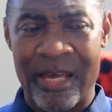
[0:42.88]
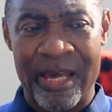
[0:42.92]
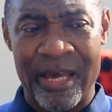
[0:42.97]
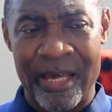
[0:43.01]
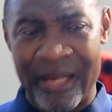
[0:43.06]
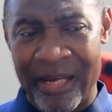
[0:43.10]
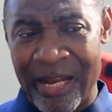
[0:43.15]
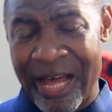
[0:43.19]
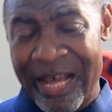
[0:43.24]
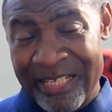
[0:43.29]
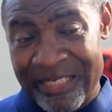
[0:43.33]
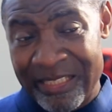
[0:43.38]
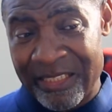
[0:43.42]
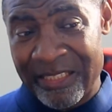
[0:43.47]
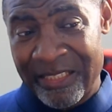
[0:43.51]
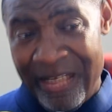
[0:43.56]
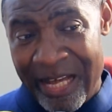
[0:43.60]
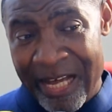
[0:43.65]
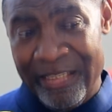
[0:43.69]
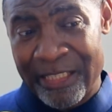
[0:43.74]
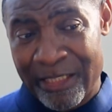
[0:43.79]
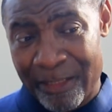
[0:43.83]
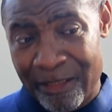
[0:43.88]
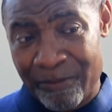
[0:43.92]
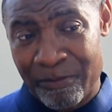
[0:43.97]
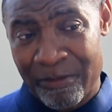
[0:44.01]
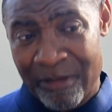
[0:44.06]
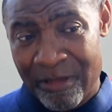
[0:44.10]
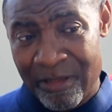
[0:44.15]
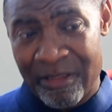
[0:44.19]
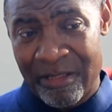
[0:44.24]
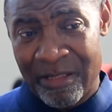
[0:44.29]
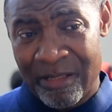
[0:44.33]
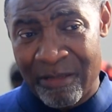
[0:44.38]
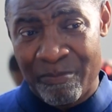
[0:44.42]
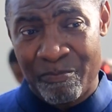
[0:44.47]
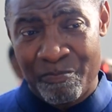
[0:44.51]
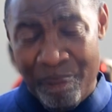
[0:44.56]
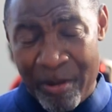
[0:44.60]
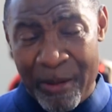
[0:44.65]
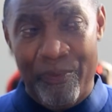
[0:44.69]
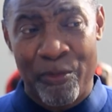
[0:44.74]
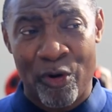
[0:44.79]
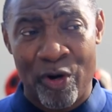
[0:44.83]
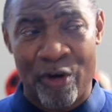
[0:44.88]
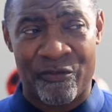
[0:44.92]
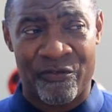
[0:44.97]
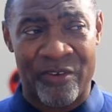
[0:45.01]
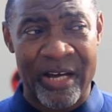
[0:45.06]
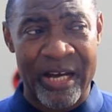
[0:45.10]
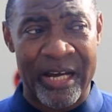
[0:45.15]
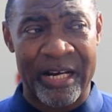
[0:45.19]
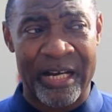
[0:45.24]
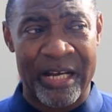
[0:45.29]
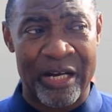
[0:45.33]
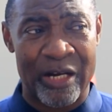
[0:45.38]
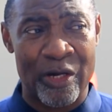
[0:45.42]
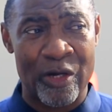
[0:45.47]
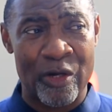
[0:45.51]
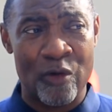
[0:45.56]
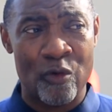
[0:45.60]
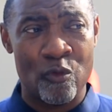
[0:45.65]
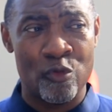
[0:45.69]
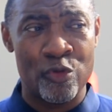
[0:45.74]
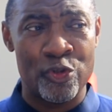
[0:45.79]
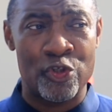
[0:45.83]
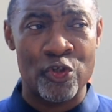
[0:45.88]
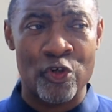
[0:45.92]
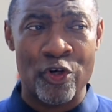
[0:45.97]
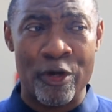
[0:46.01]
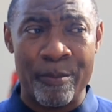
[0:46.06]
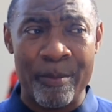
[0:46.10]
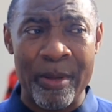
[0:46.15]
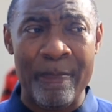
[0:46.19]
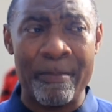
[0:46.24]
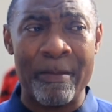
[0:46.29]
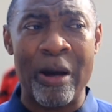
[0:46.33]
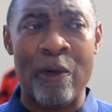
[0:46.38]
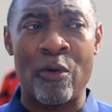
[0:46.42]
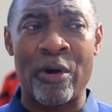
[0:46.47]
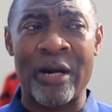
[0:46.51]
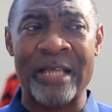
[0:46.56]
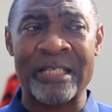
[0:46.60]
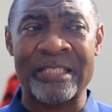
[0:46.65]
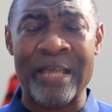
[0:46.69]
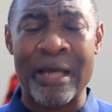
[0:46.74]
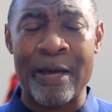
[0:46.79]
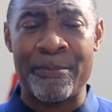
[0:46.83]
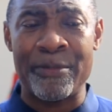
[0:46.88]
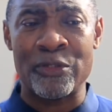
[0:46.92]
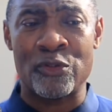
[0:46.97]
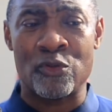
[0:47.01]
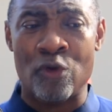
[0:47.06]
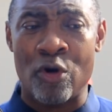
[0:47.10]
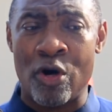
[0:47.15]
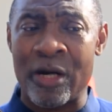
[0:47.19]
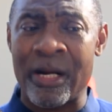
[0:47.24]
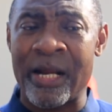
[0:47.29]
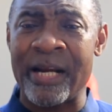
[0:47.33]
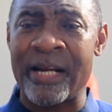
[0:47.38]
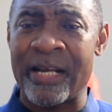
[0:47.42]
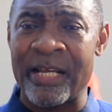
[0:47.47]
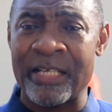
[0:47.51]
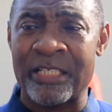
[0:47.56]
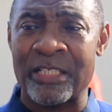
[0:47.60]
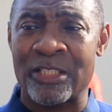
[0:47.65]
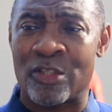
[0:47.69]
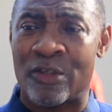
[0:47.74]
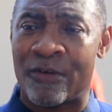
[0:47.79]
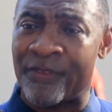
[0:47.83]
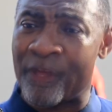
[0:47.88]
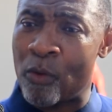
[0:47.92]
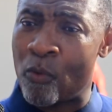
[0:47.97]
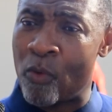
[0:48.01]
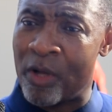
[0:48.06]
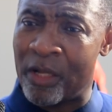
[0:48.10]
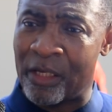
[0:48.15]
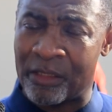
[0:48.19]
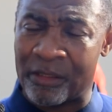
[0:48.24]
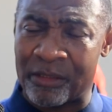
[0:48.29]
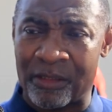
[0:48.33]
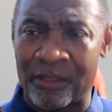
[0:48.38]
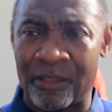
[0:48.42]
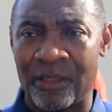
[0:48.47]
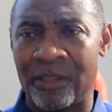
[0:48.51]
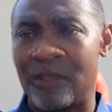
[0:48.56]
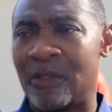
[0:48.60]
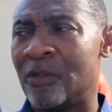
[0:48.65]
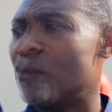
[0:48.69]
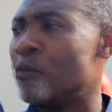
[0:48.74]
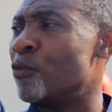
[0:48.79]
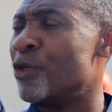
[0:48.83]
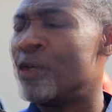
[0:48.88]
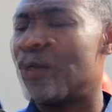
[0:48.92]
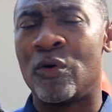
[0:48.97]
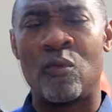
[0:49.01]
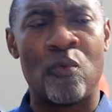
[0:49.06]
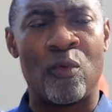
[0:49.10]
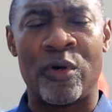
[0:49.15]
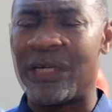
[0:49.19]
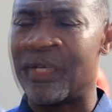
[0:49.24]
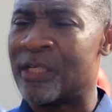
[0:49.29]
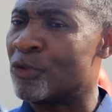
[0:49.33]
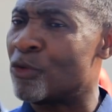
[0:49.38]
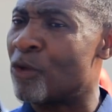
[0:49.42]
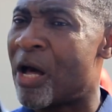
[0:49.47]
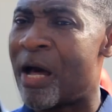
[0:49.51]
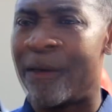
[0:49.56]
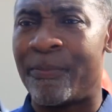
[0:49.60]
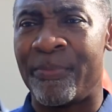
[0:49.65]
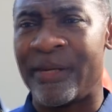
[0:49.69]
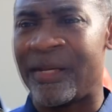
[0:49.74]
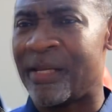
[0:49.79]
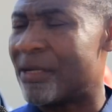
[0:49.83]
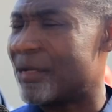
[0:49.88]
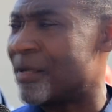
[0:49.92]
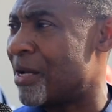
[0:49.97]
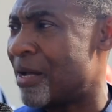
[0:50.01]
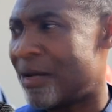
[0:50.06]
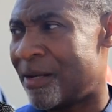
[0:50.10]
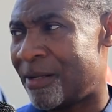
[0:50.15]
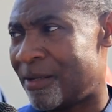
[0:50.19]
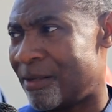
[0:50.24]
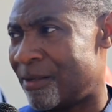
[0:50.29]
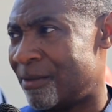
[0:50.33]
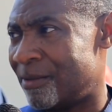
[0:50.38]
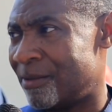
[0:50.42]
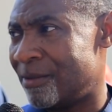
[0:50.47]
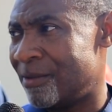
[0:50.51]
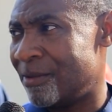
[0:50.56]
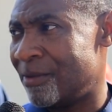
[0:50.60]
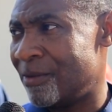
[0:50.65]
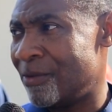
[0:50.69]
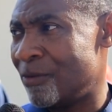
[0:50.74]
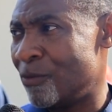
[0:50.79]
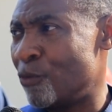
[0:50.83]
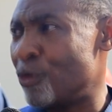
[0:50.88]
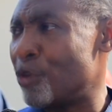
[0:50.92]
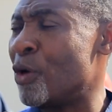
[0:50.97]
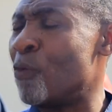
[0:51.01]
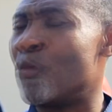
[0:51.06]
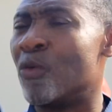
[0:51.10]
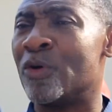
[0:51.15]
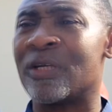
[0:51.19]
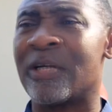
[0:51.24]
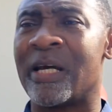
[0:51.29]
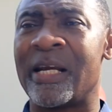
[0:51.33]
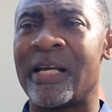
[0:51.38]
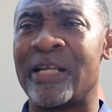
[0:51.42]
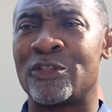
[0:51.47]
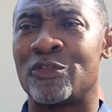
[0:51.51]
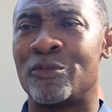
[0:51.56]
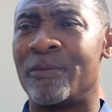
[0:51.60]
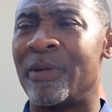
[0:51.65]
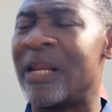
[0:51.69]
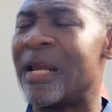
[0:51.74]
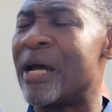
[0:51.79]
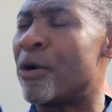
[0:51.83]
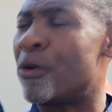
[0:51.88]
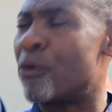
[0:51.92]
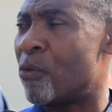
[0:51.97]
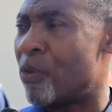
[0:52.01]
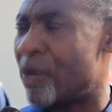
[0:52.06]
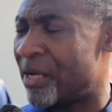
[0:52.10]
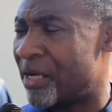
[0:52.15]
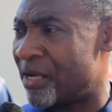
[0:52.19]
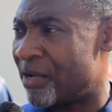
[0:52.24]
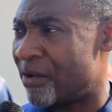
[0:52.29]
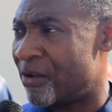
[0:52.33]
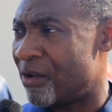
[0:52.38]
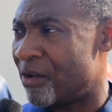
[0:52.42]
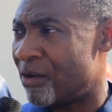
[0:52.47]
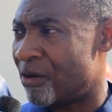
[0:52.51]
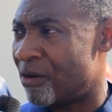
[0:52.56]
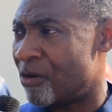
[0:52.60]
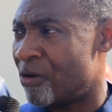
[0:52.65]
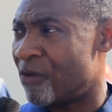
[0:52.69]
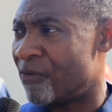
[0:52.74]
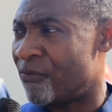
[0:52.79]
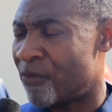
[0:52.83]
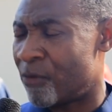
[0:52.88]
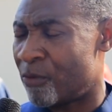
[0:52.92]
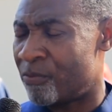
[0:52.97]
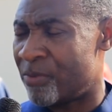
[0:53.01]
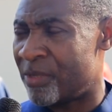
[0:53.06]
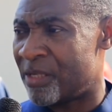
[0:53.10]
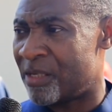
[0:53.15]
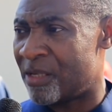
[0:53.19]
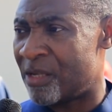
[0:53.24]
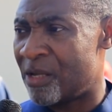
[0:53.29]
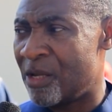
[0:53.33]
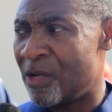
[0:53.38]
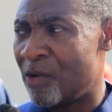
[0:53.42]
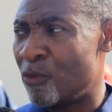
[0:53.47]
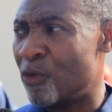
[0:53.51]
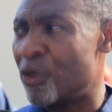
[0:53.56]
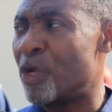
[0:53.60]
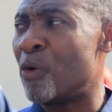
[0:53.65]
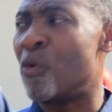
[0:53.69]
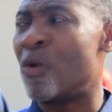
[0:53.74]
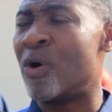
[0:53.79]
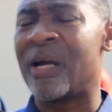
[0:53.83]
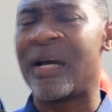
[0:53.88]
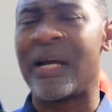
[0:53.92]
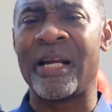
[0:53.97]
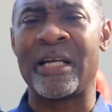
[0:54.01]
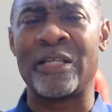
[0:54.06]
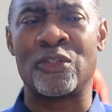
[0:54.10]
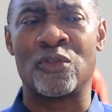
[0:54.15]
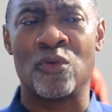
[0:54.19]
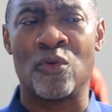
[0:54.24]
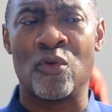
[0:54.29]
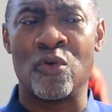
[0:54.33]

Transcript: And as, as people of Ghana, we should remember what has happened to other nations of the world. We don't want it to happen in Ghana. We don't want Ghana to be like Rwanda, God forbid. We don't want Ghana to